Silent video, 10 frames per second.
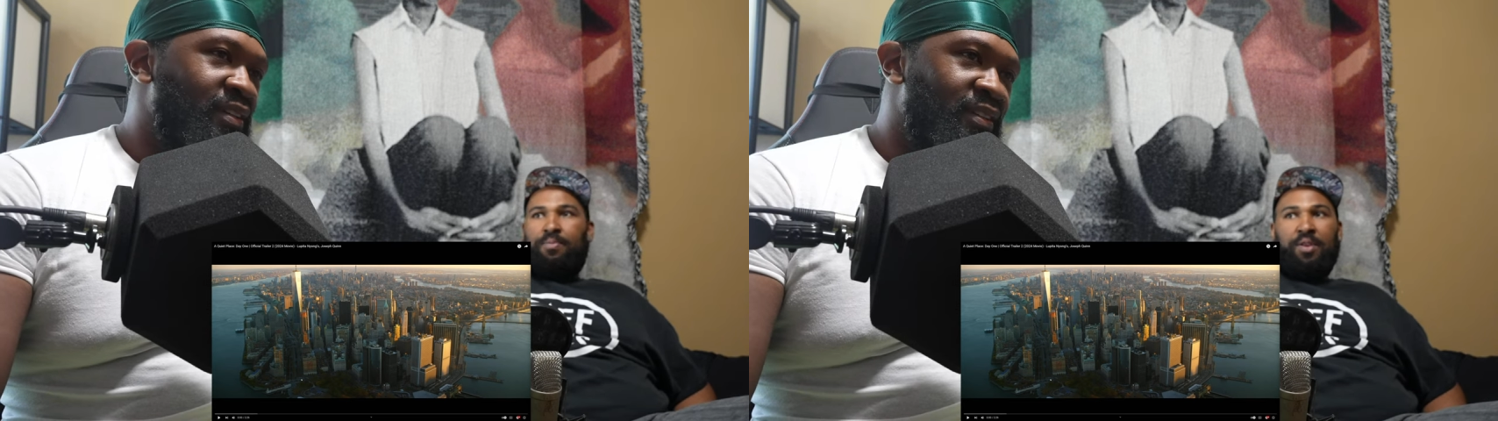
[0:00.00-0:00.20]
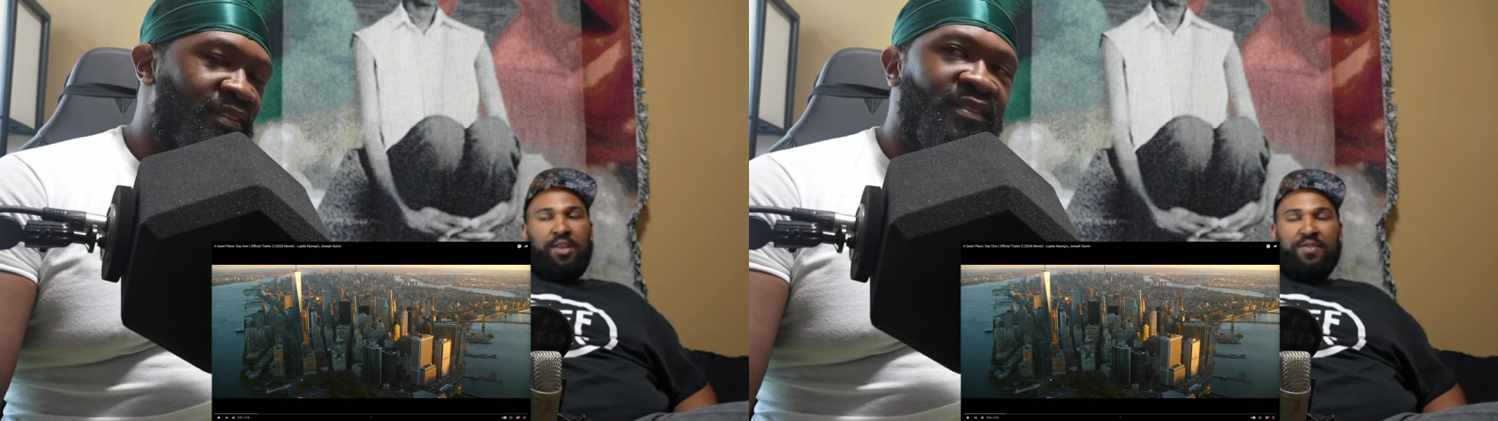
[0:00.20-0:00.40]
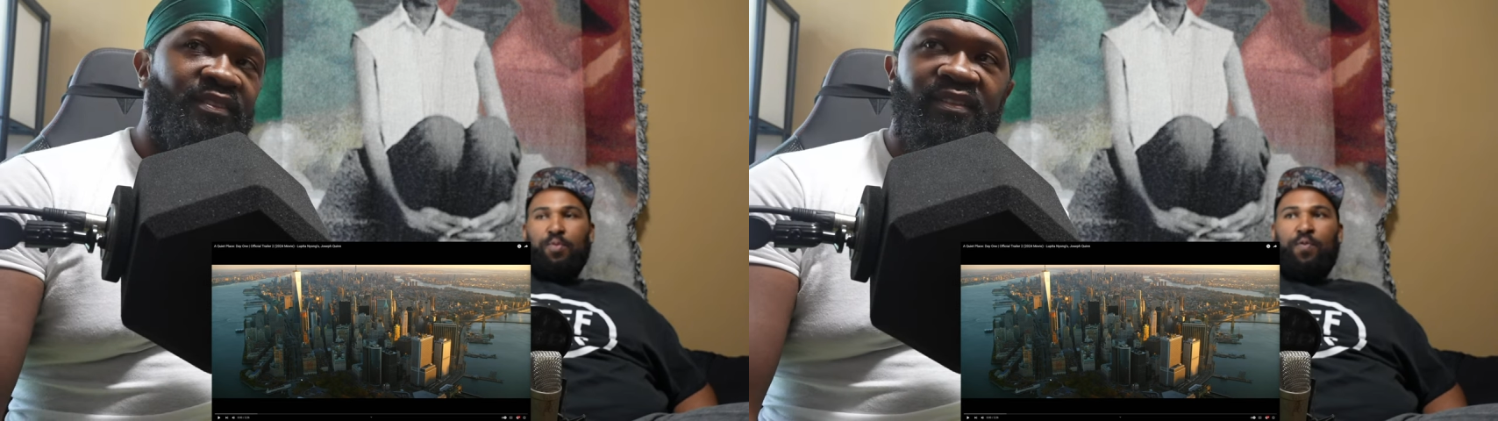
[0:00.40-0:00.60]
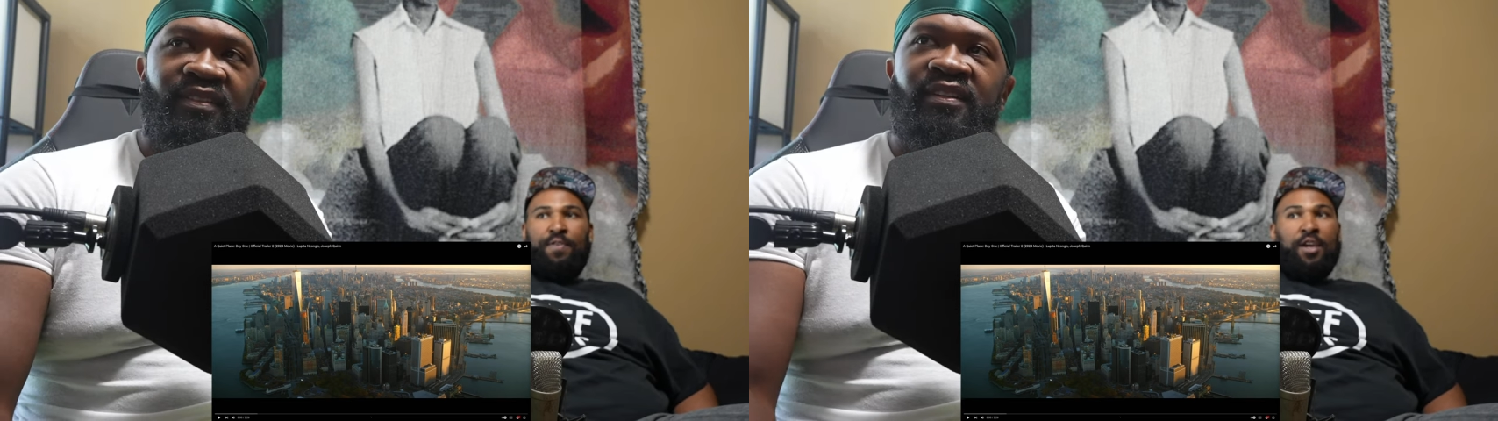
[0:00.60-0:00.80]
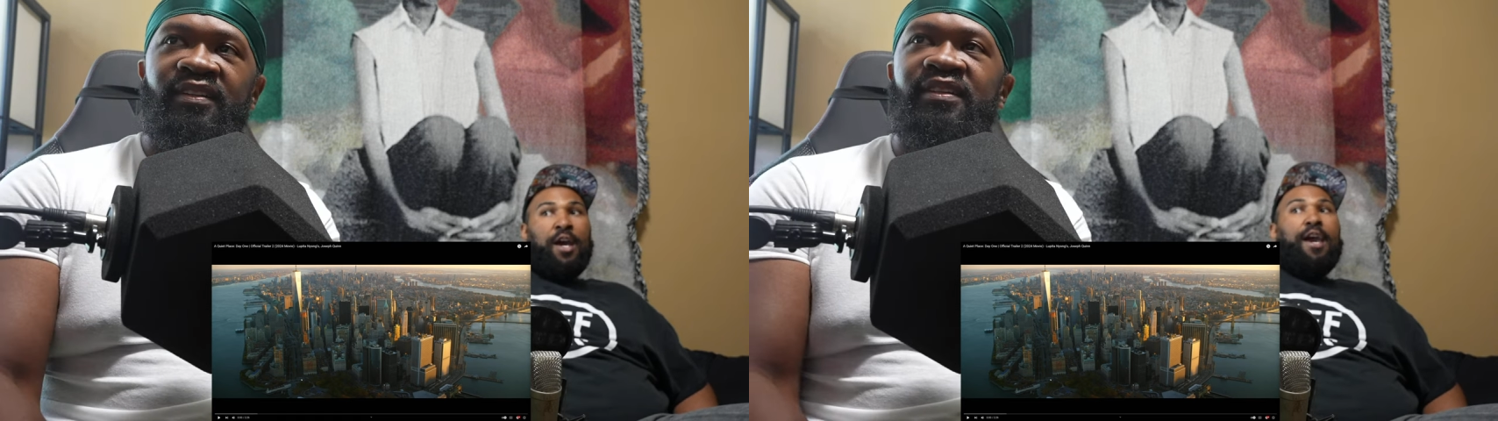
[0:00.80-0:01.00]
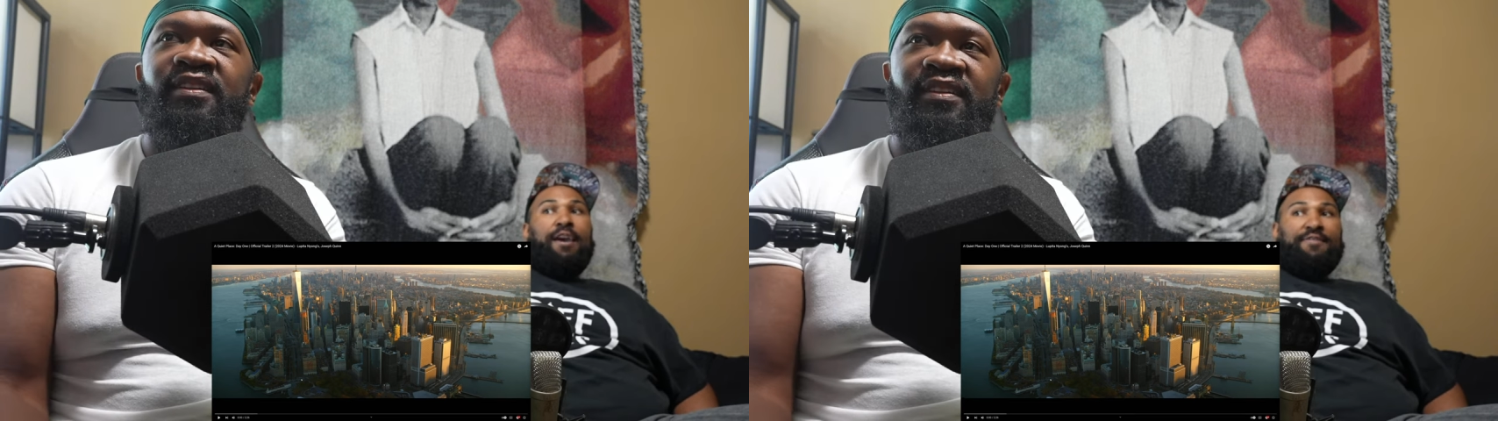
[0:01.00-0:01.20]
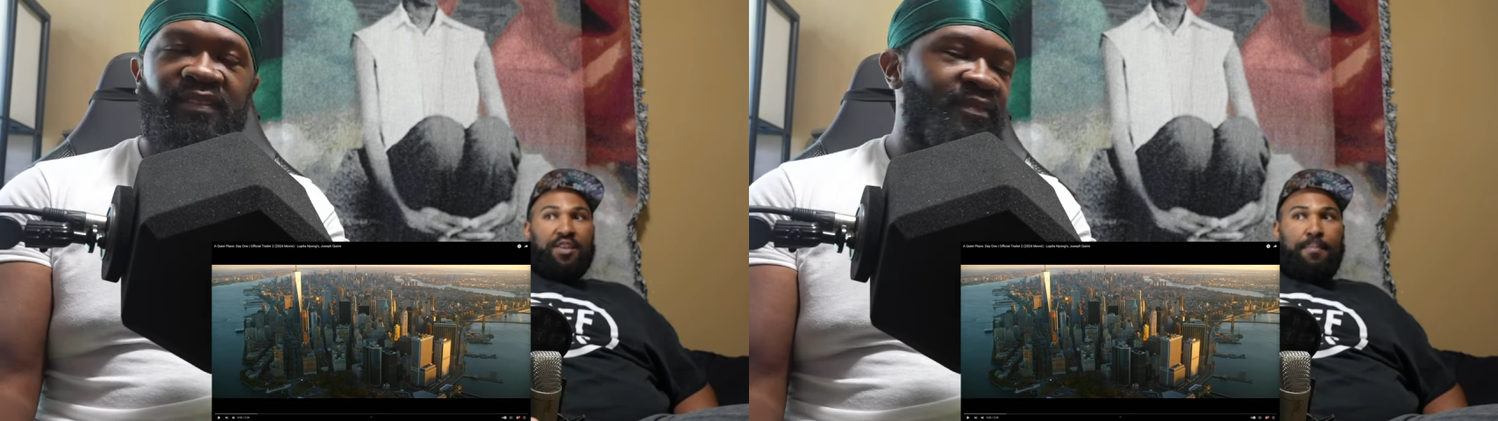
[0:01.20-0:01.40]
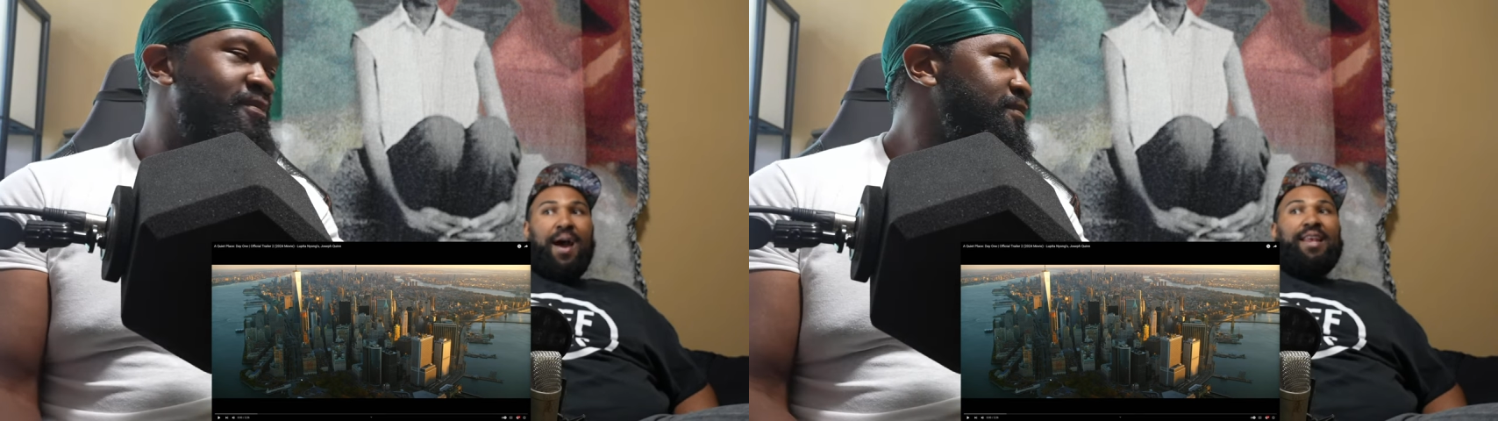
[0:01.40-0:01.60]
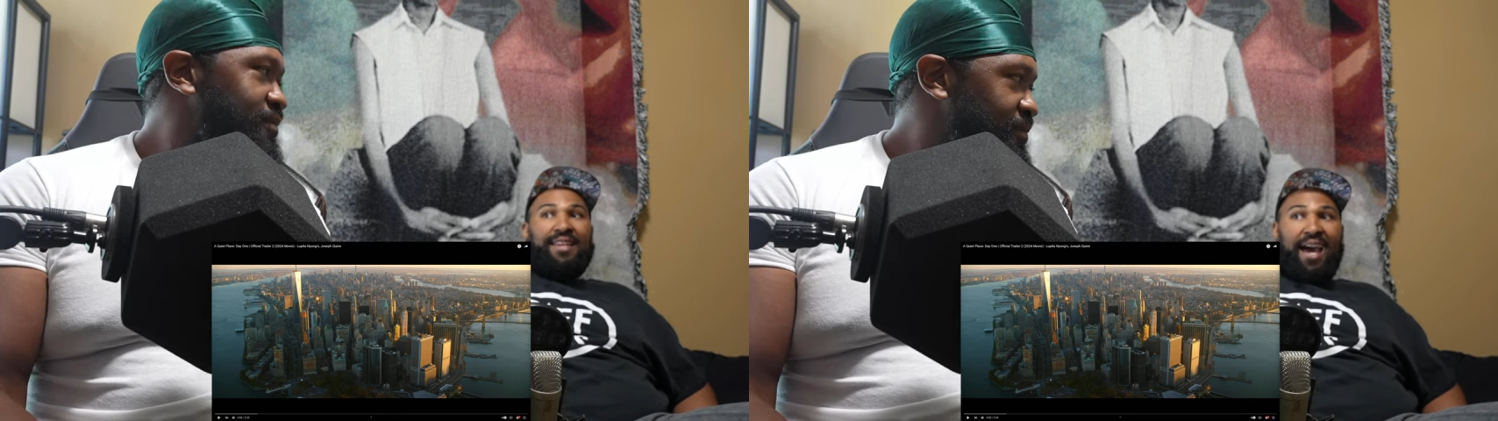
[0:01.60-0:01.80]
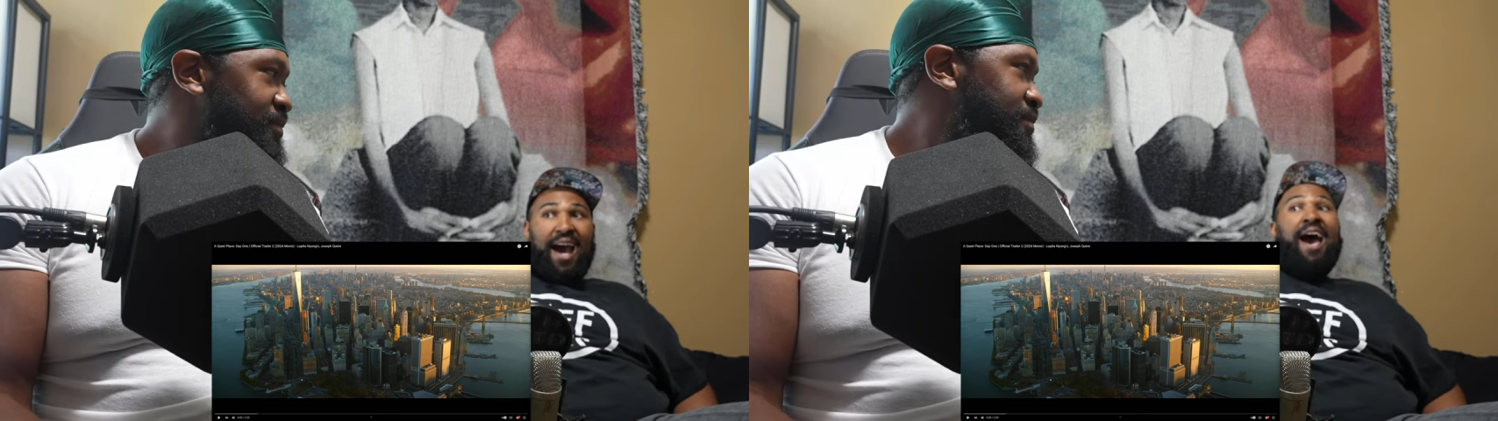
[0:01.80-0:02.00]
Speaker 1: this movie. If somebody
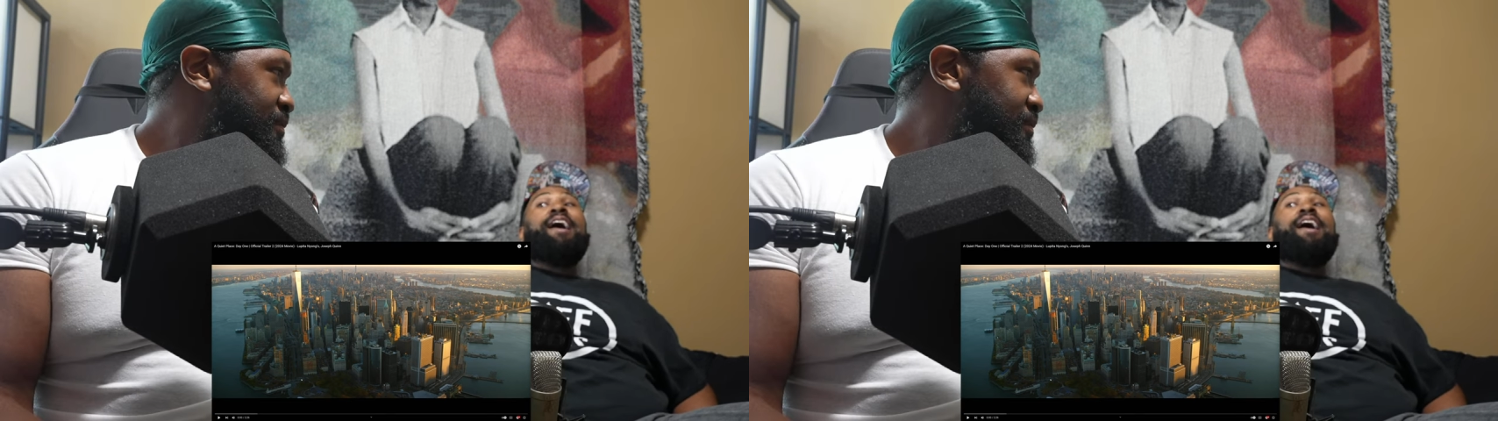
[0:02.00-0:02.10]
die,